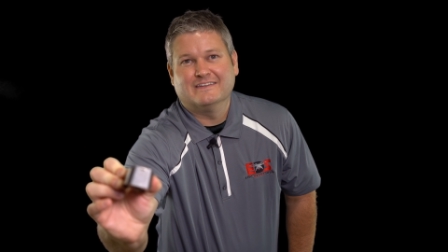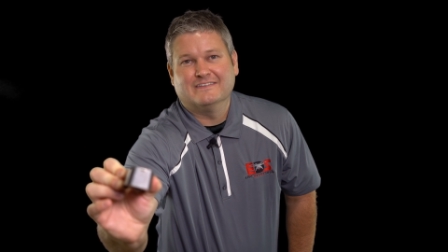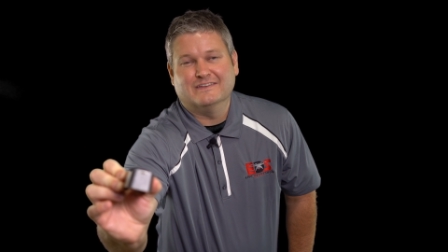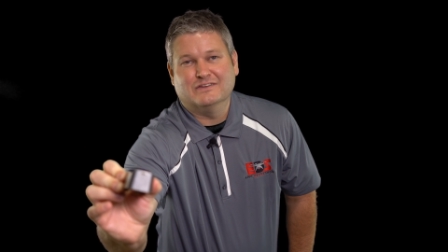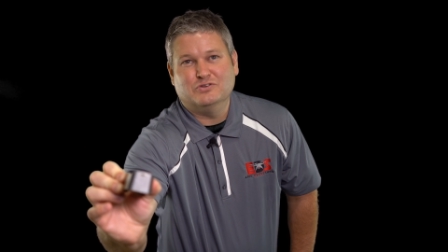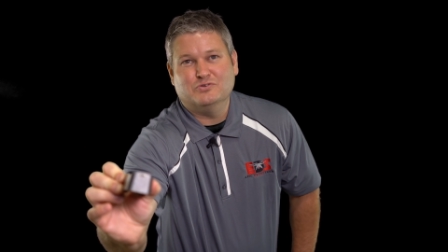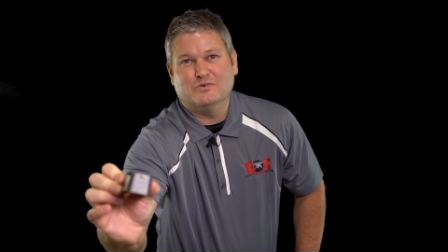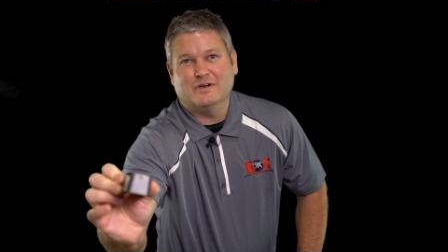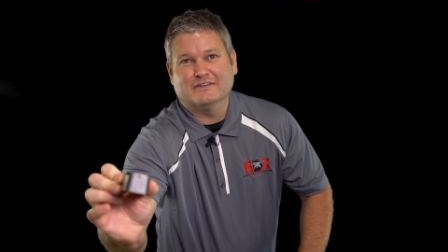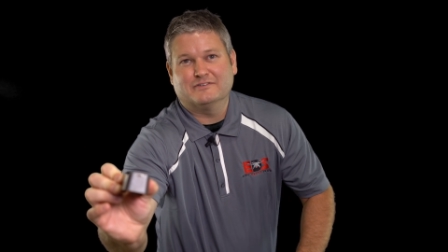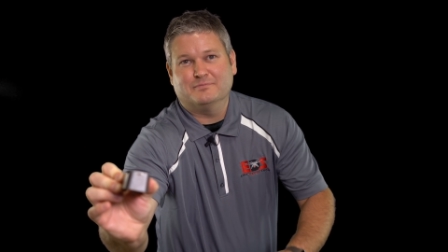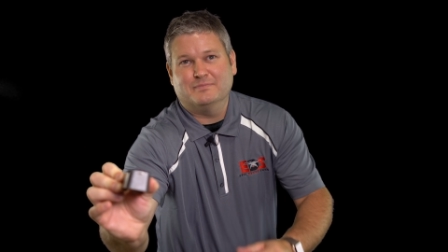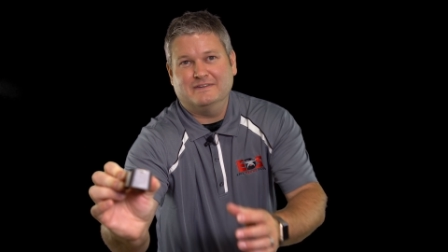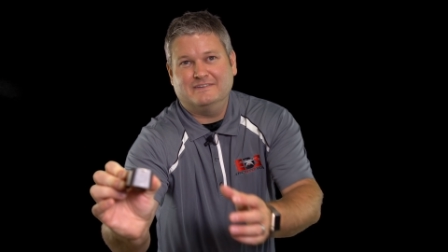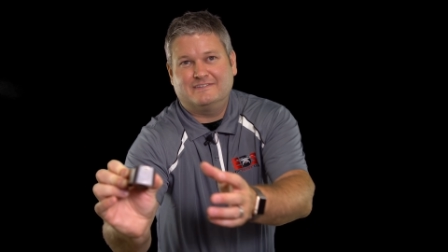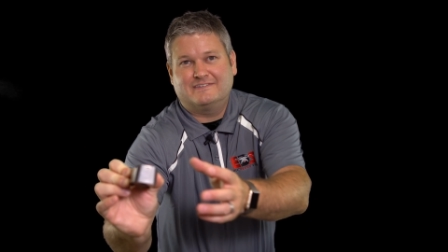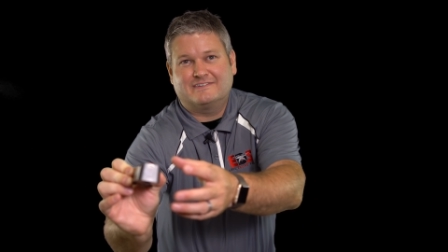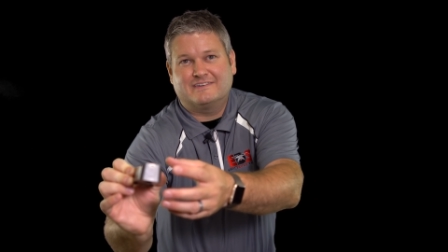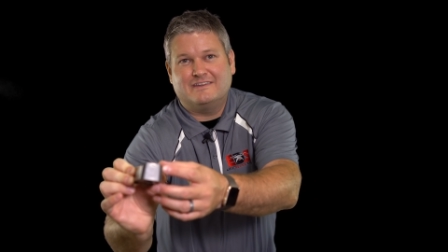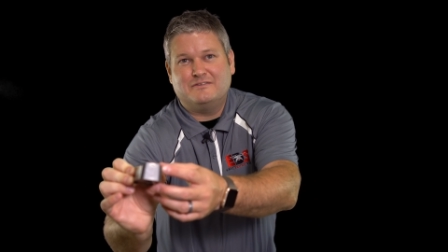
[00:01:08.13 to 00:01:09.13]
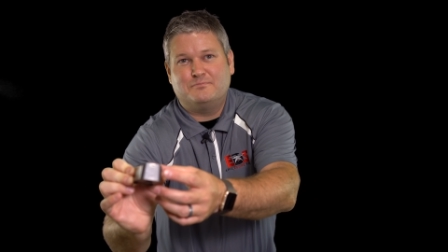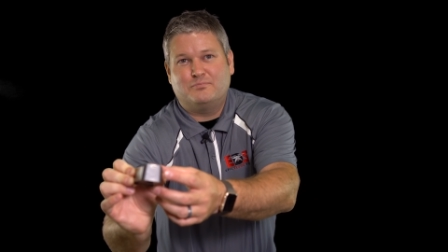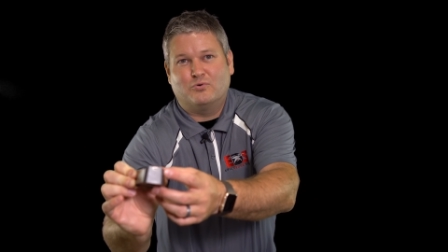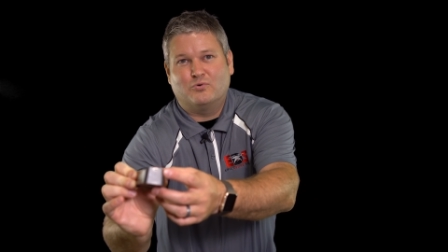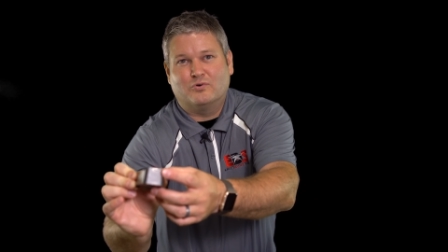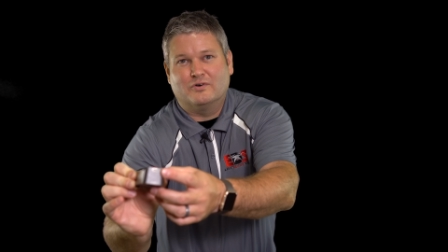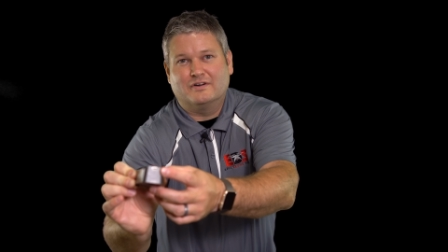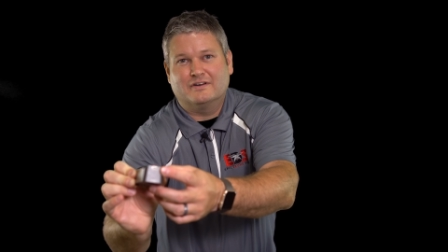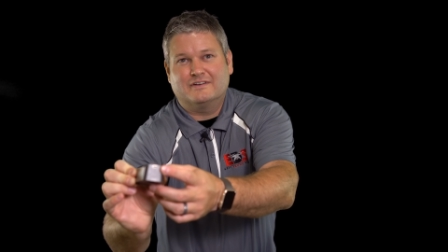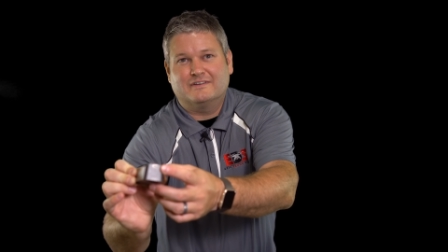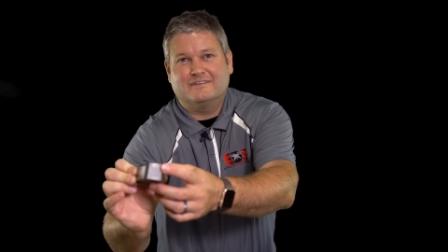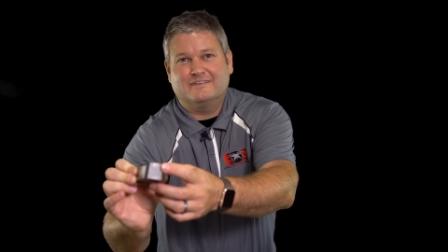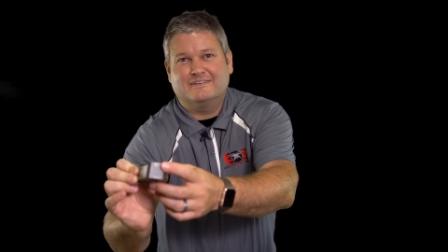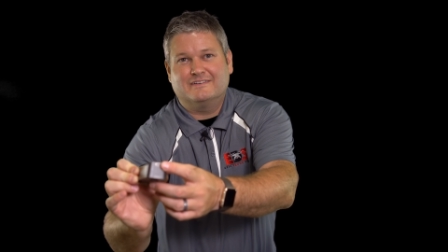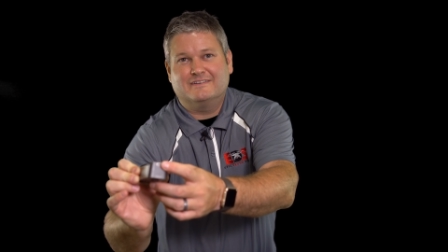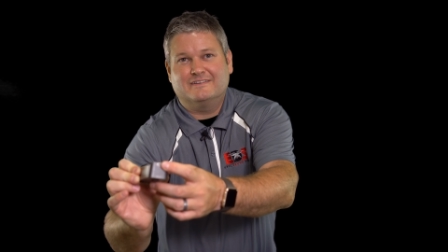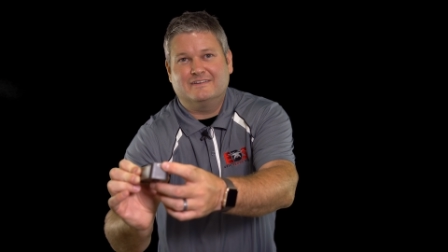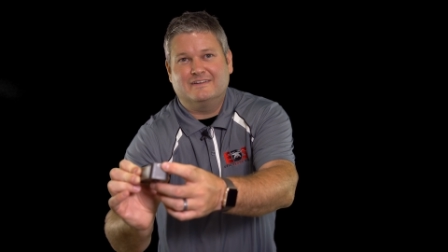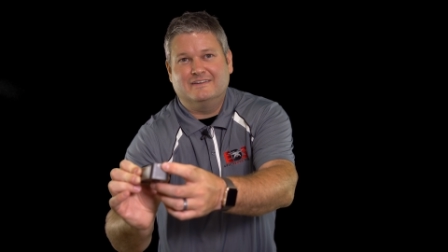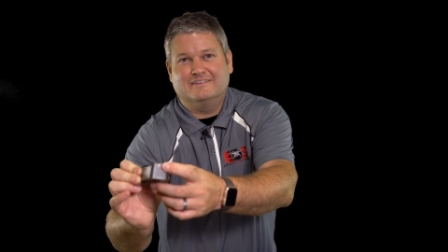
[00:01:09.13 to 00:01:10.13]
The USB-C port
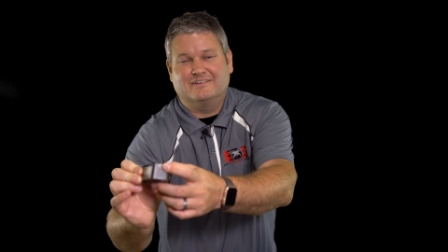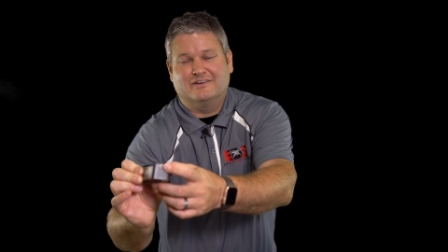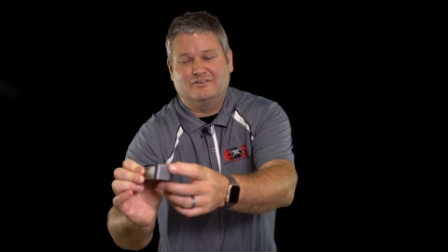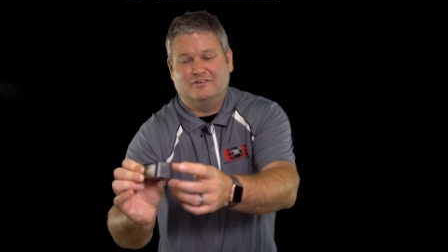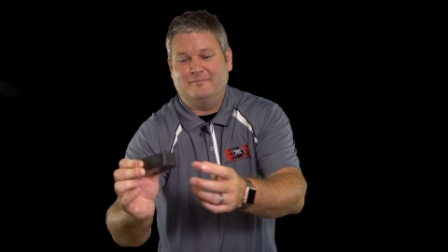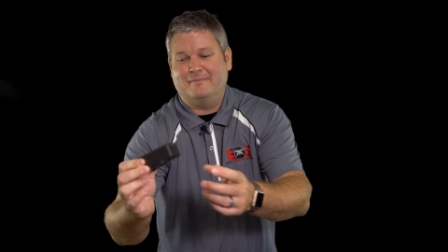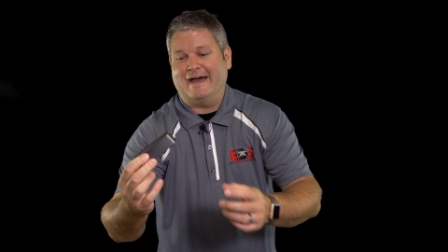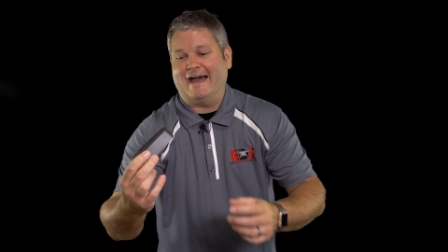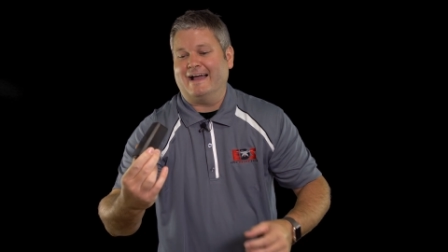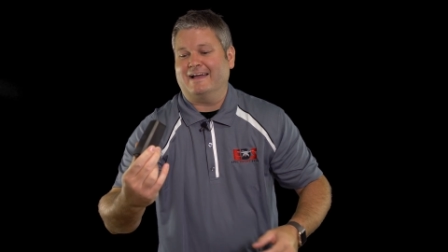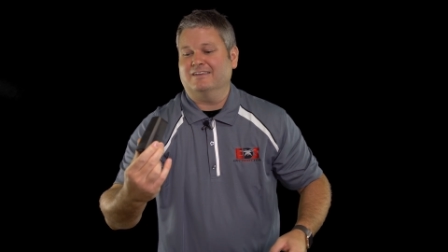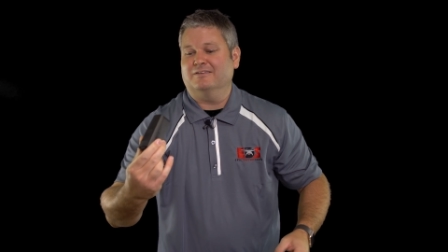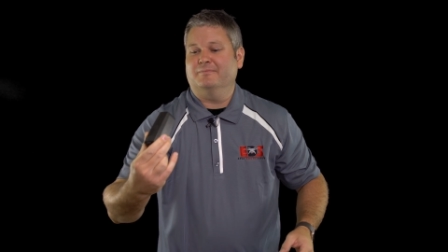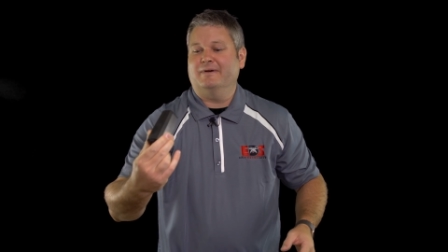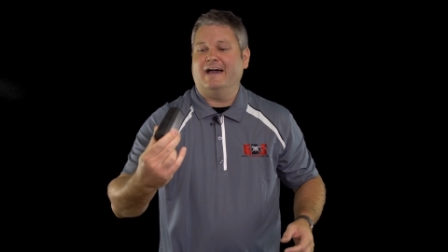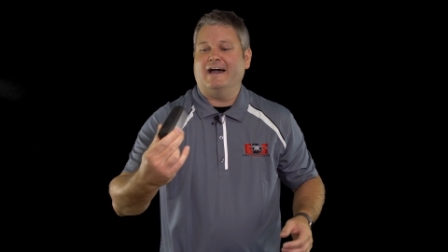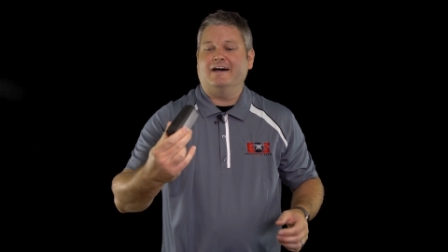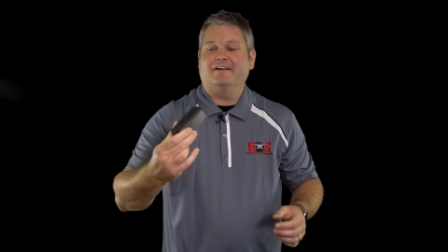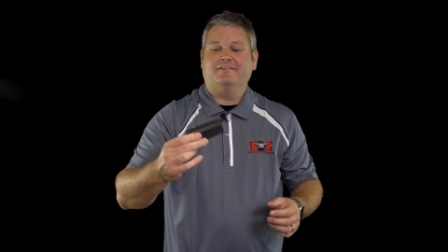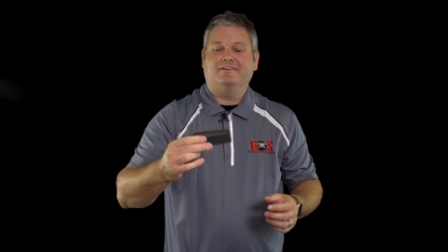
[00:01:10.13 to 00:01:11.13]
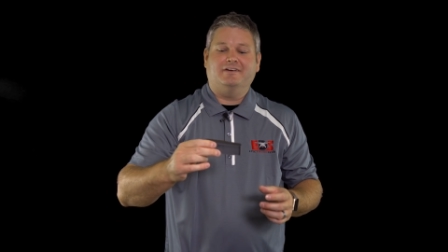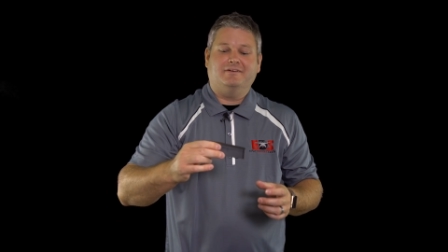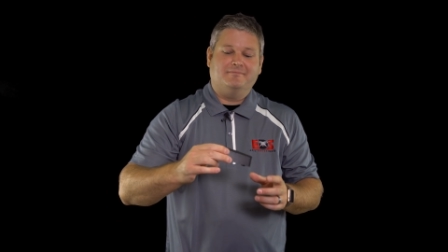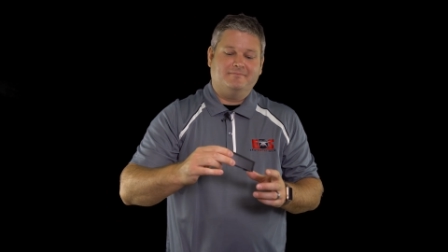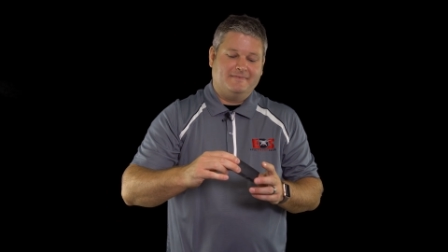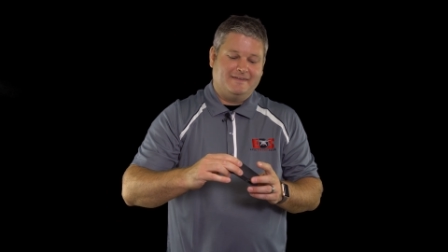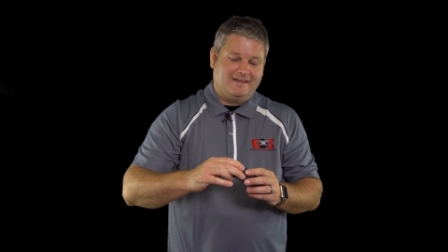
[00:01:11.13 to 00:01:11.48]
is on the back of the battery.